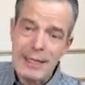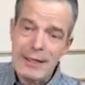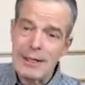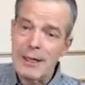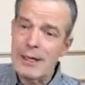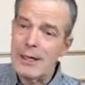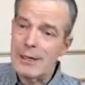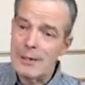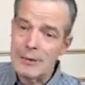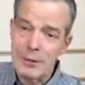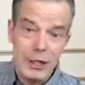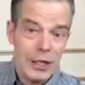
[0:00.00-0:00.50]

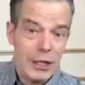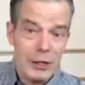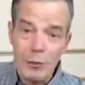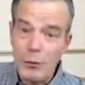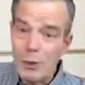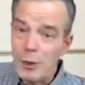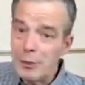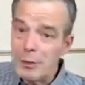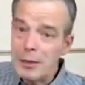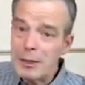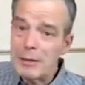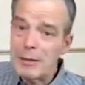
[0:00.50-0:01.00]
a young
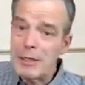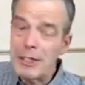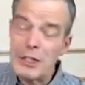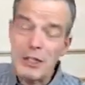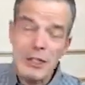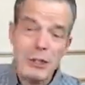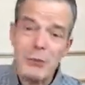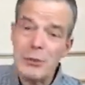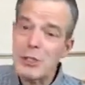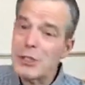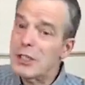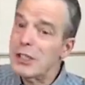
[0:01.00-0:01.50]
woman, and
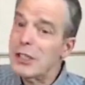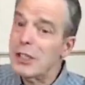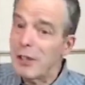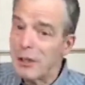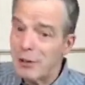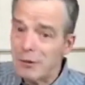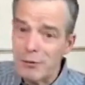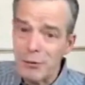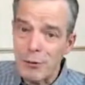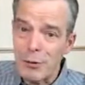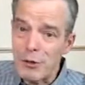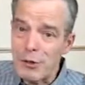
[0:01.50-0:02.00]
she was in the
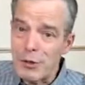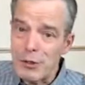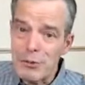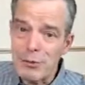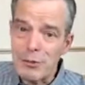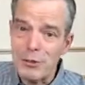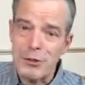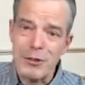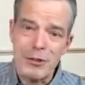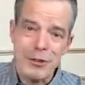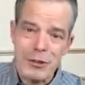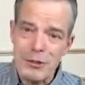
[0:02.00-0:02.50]
Air Force,
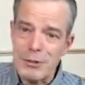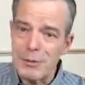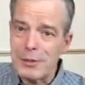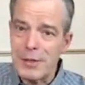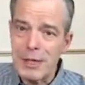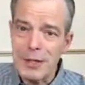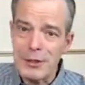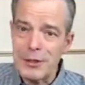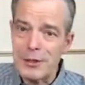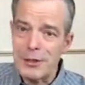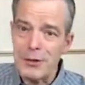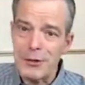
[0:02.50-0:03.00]
which is
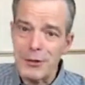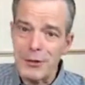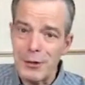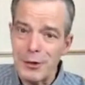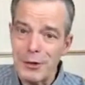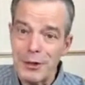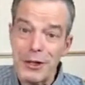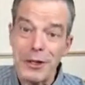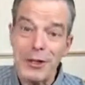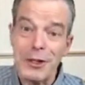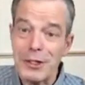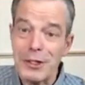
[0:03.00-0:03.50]
neither here nor there,